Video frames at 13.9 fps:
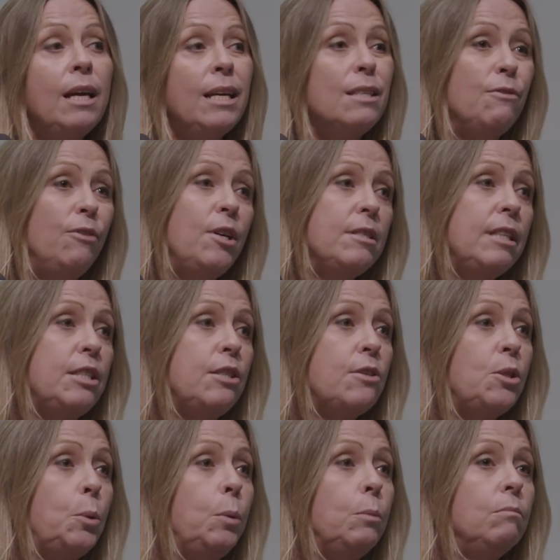is firstly just
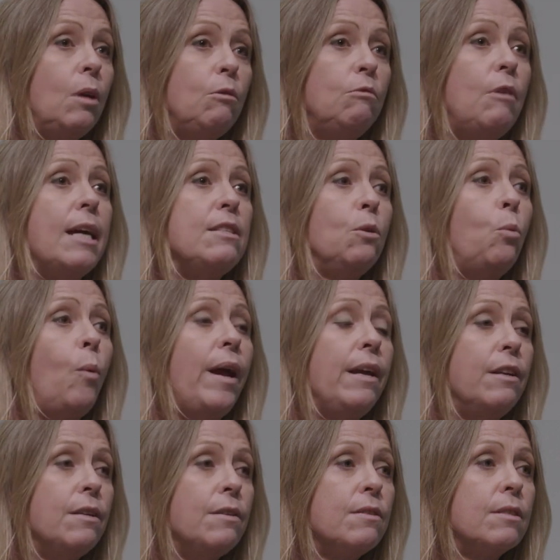to raise
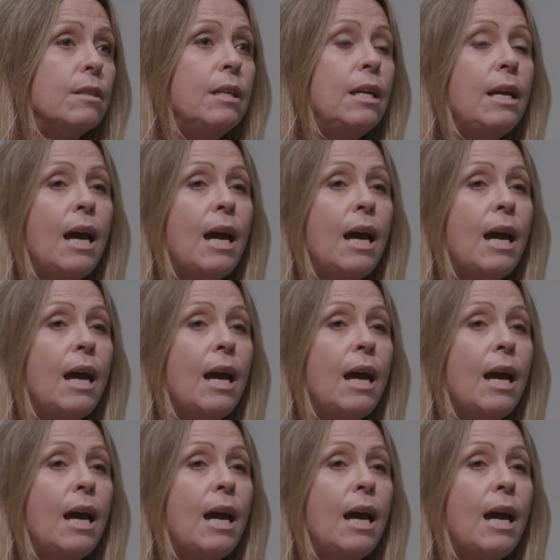awareness